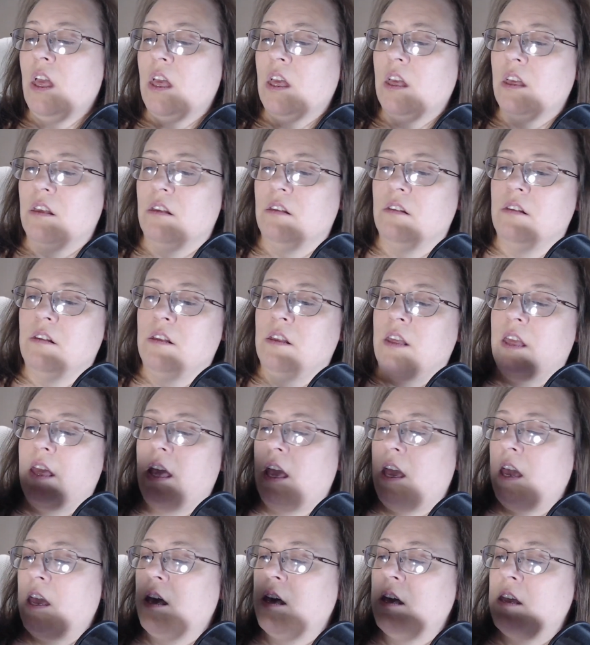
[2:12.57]

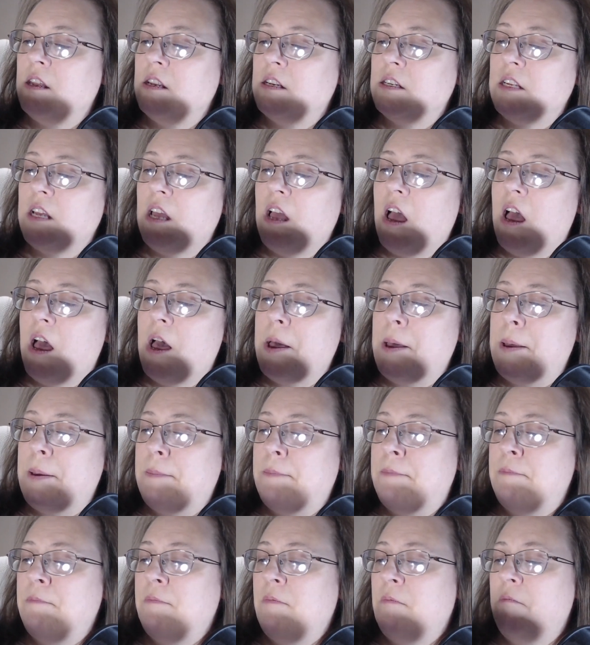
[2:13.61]
And
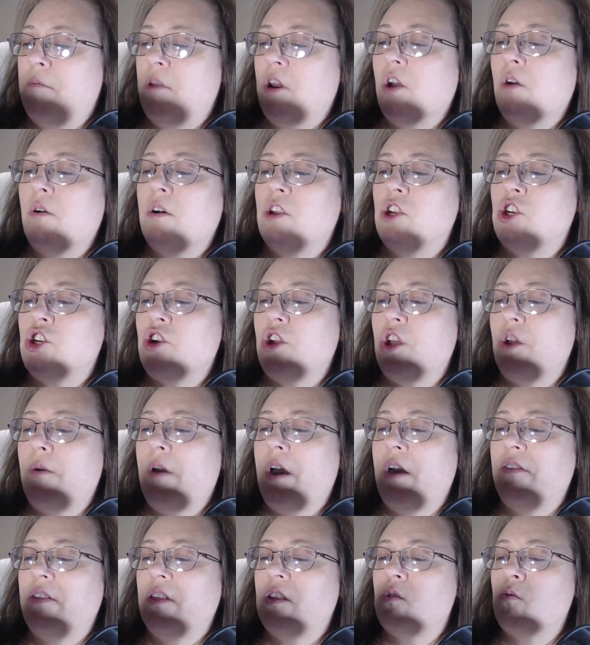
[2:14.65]
I'm going to go ahead and show you how
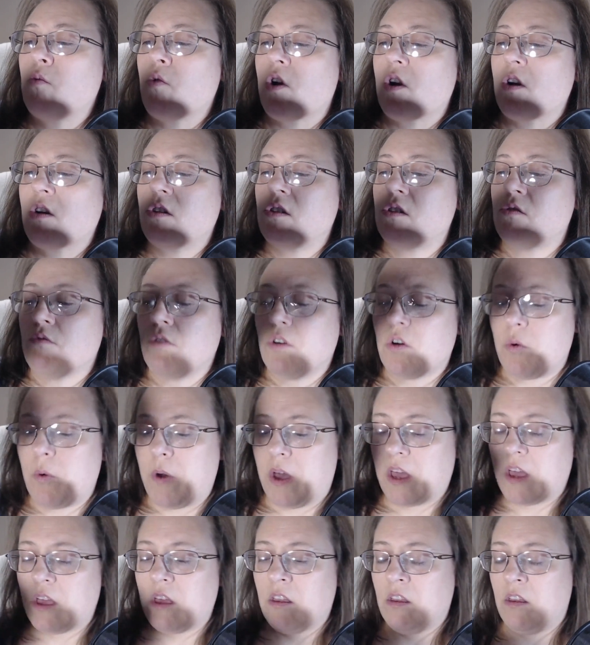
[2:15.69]
this works real
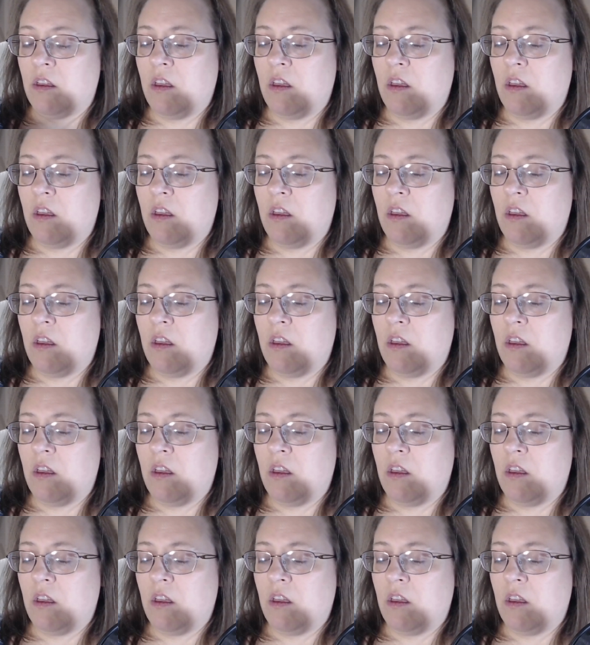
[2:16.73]
quick.